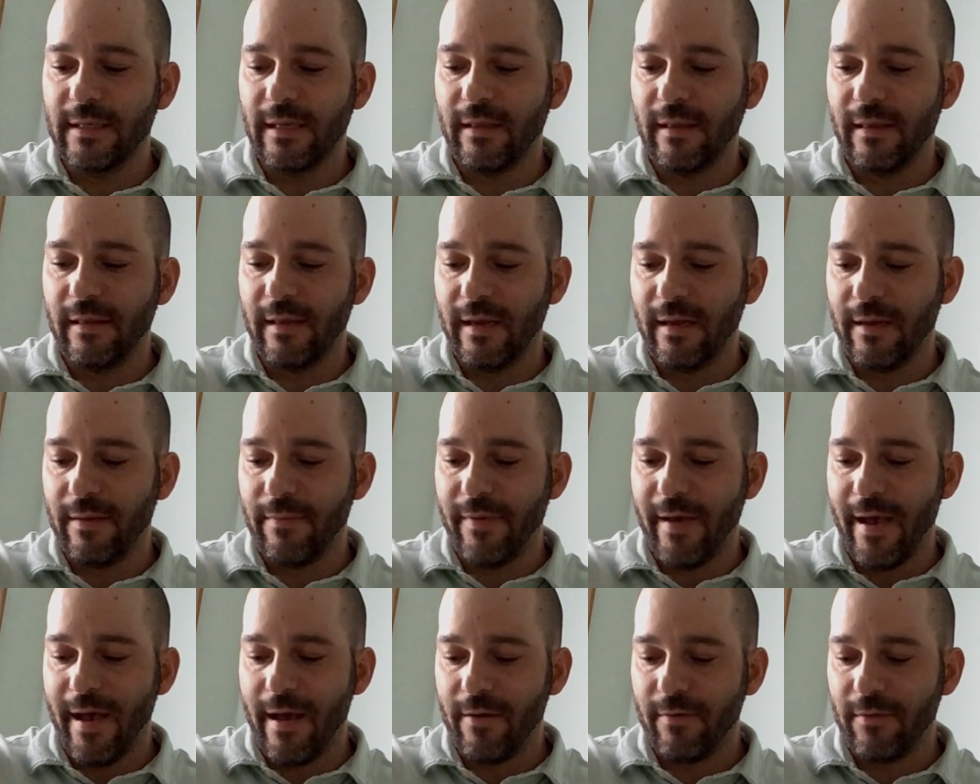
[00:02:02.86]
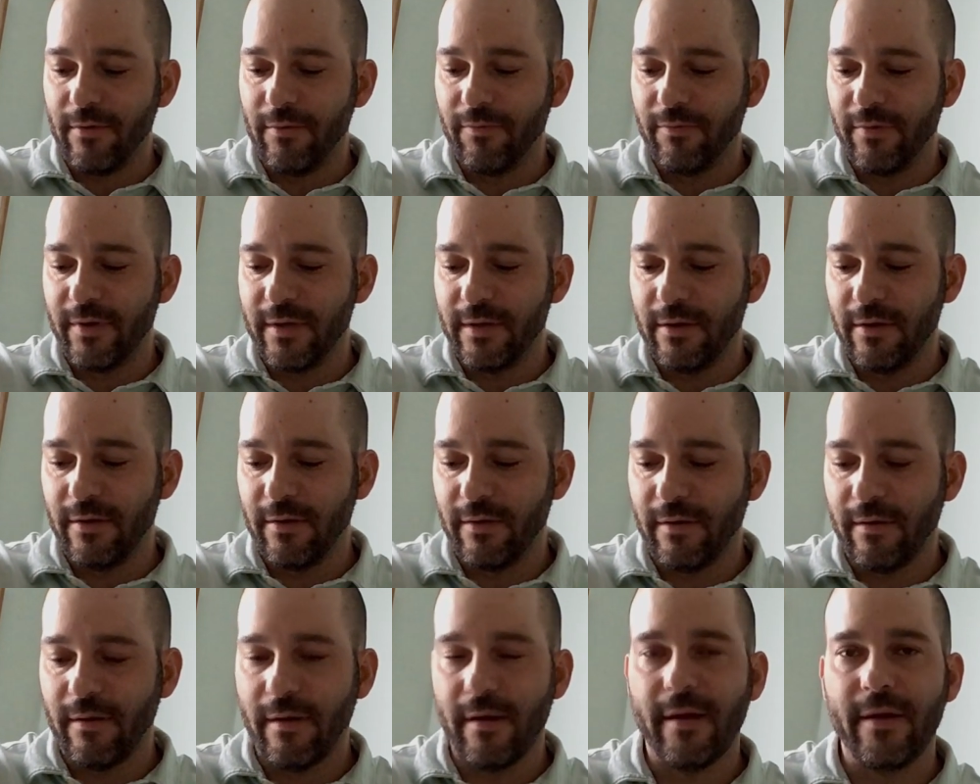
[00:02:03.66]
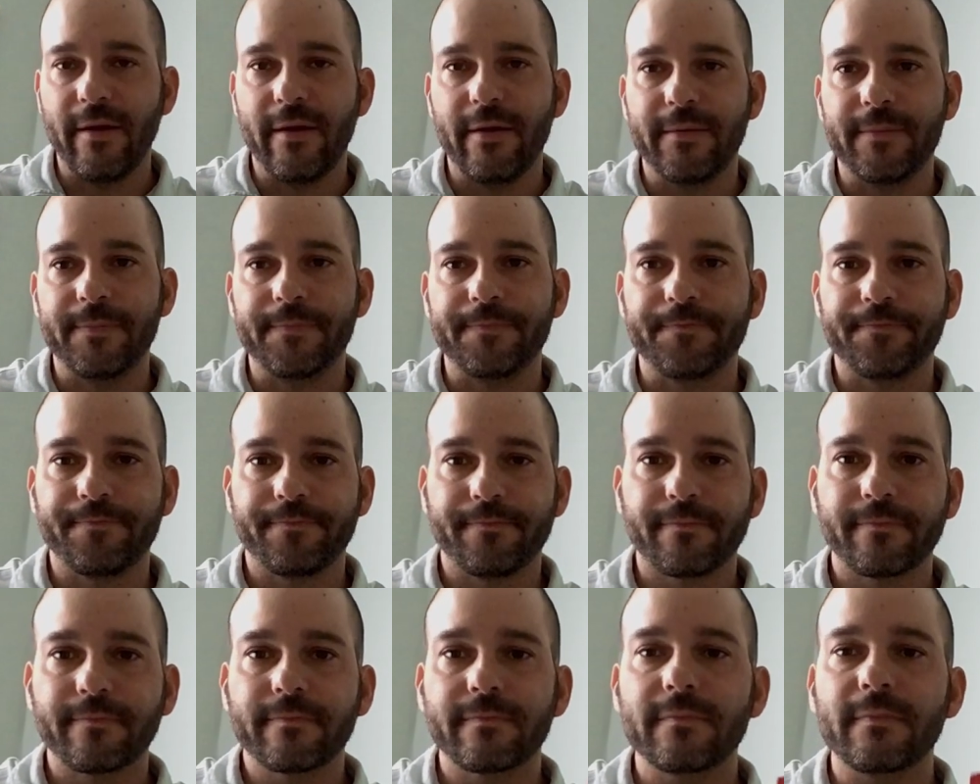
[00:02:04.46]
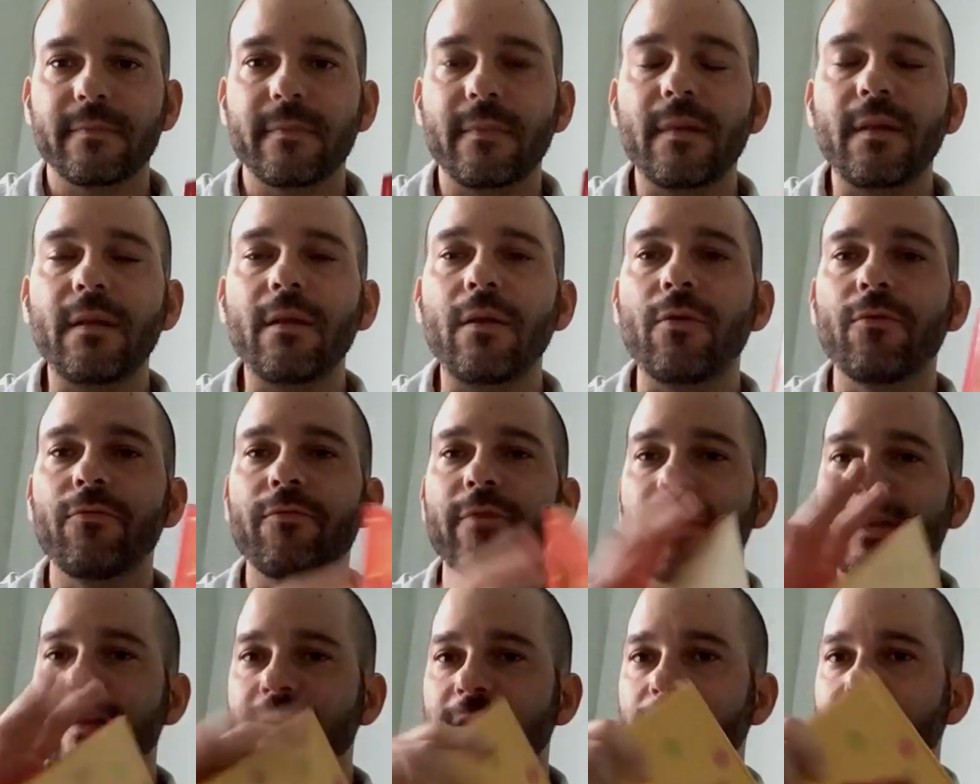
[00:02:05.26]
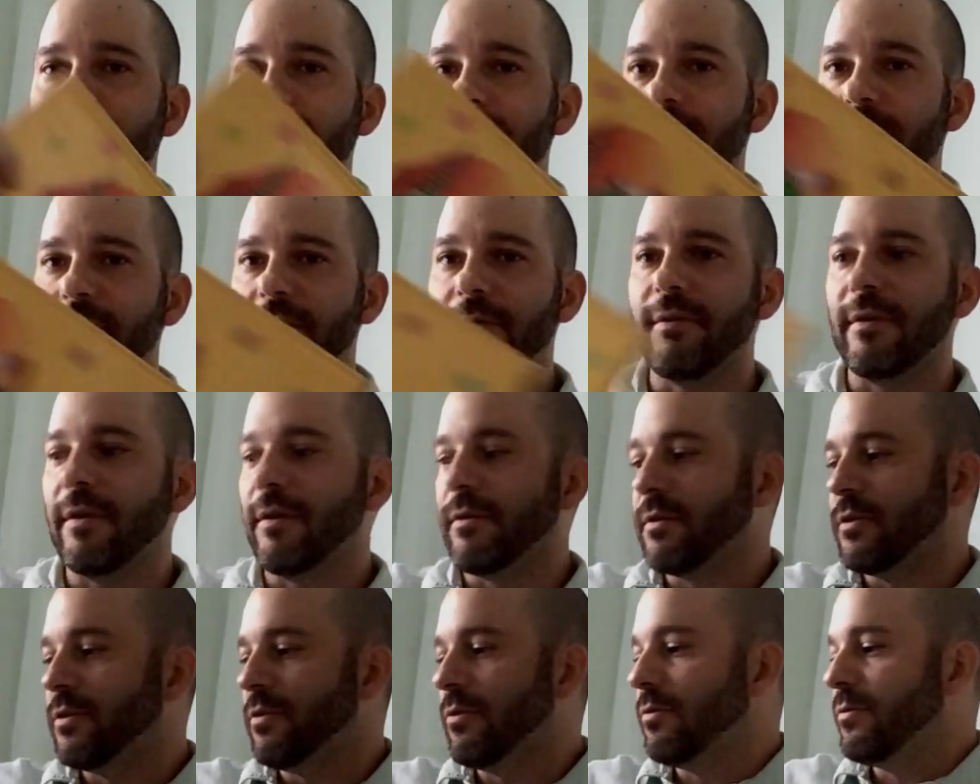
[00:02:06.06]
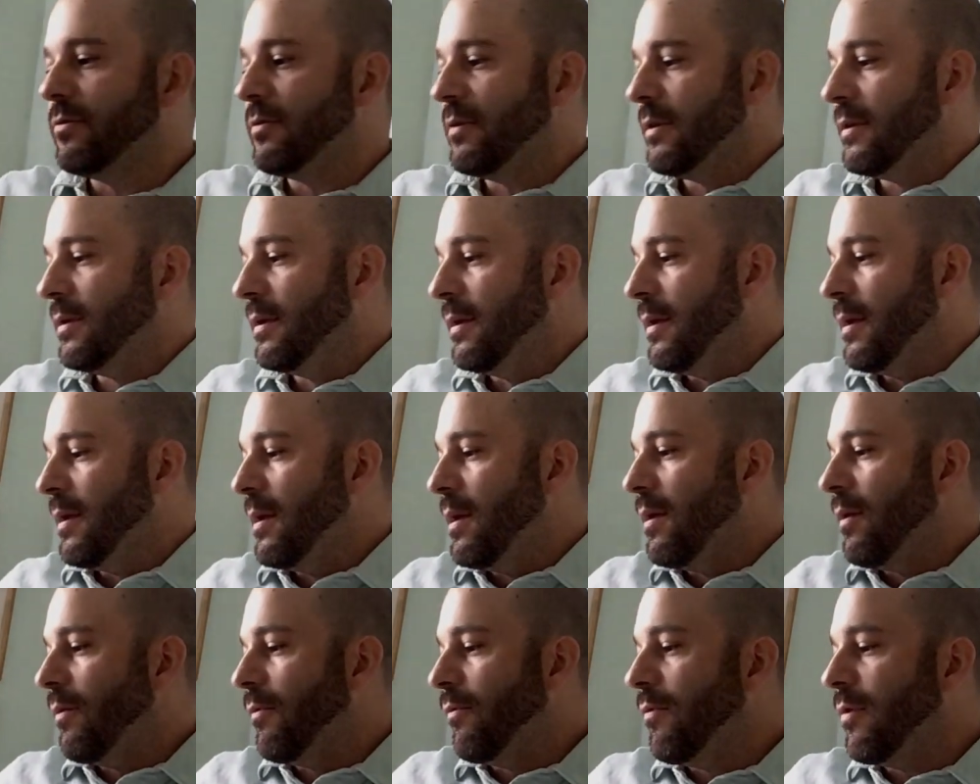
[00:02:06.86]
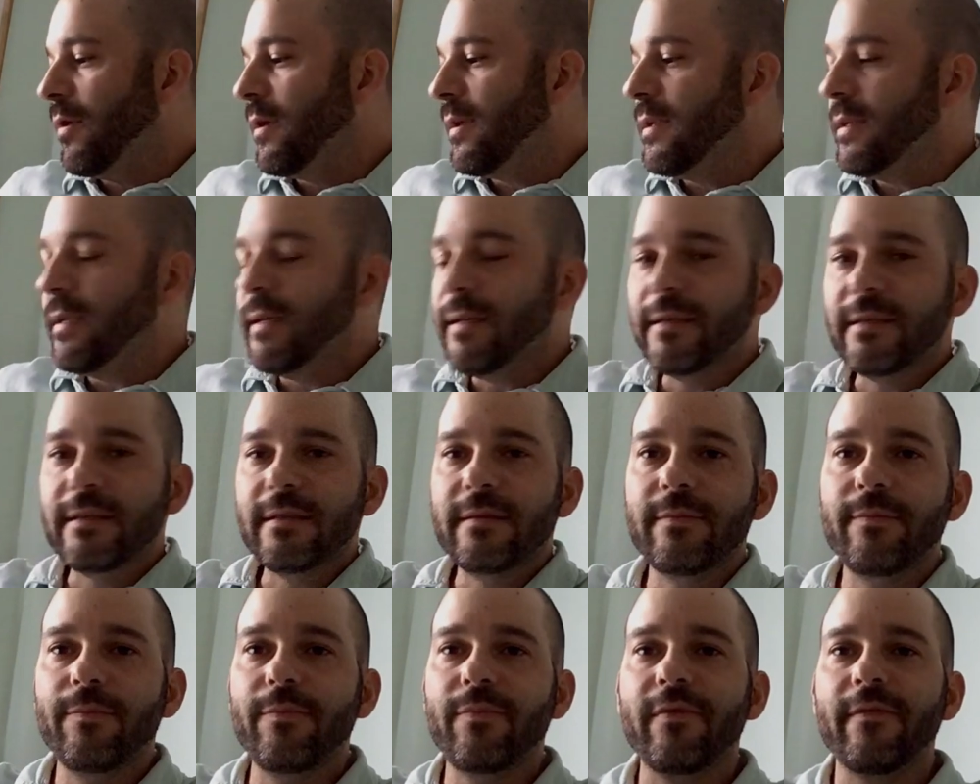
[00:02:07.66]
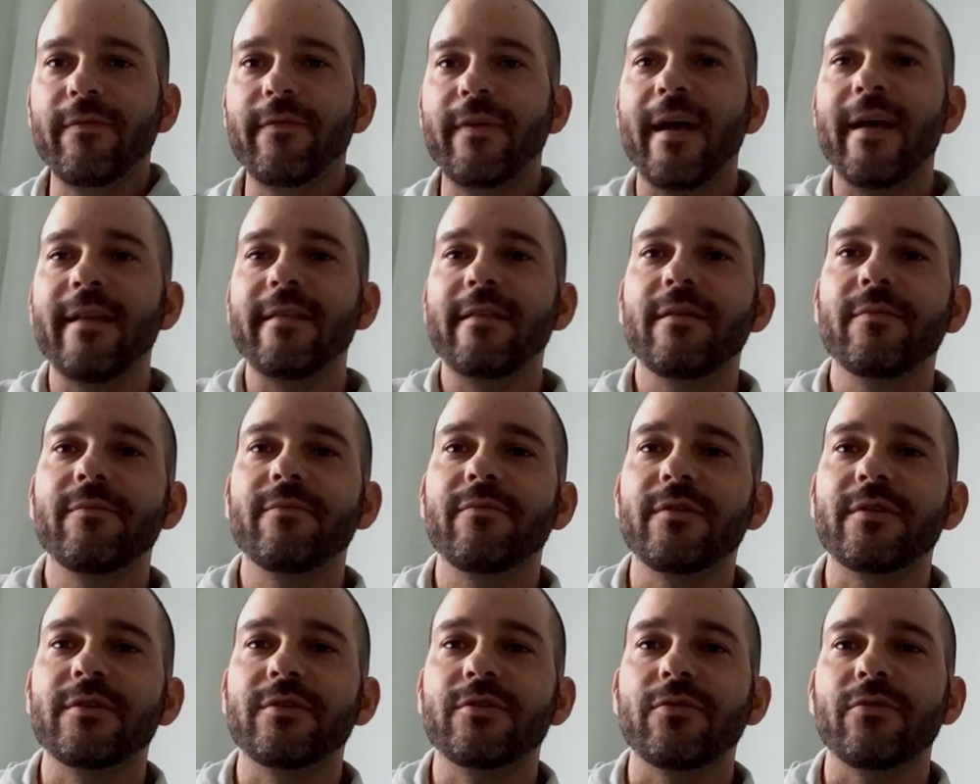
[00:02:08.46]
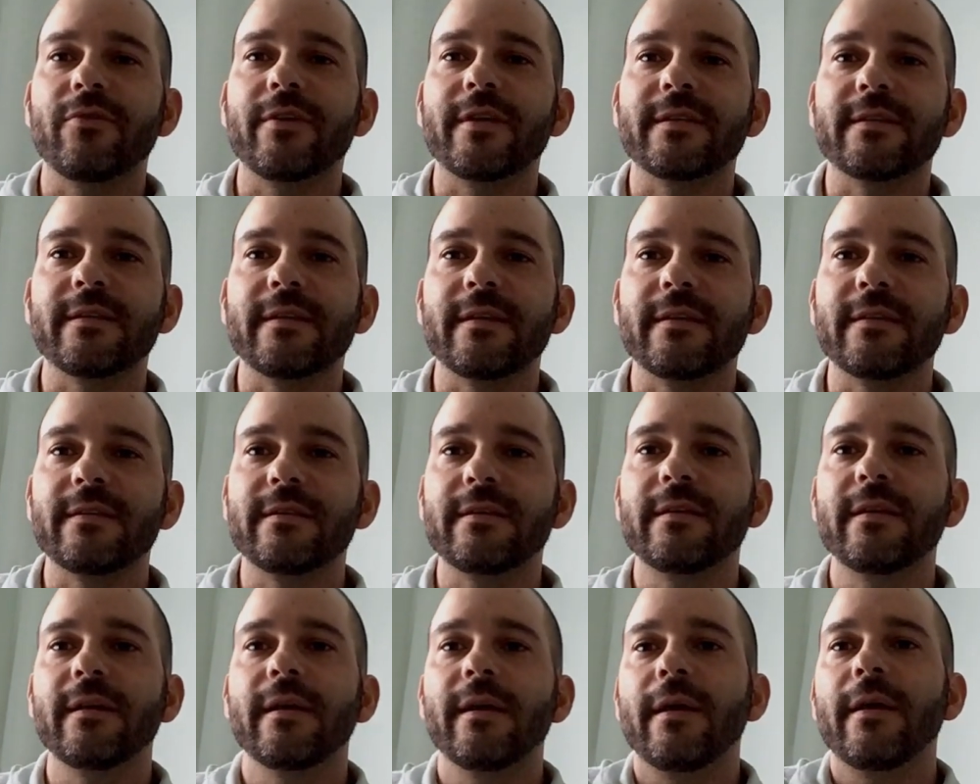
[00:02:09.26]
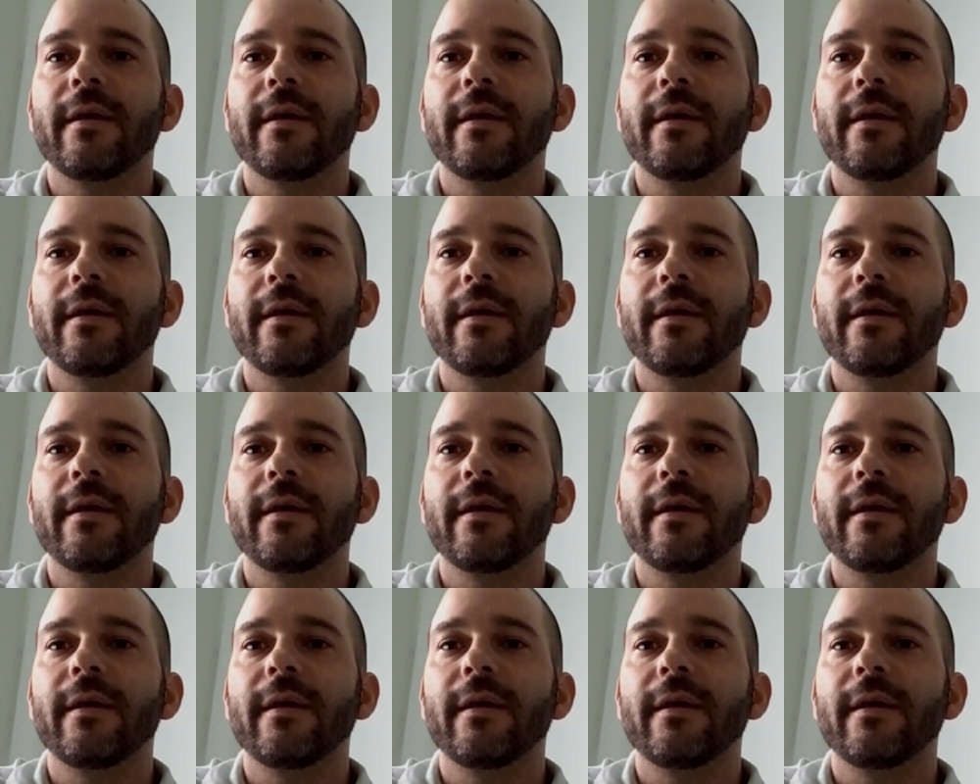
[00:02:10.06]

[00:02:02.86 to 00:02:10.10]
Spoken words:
to think about when you're reading with your young children. One is provide them with choices.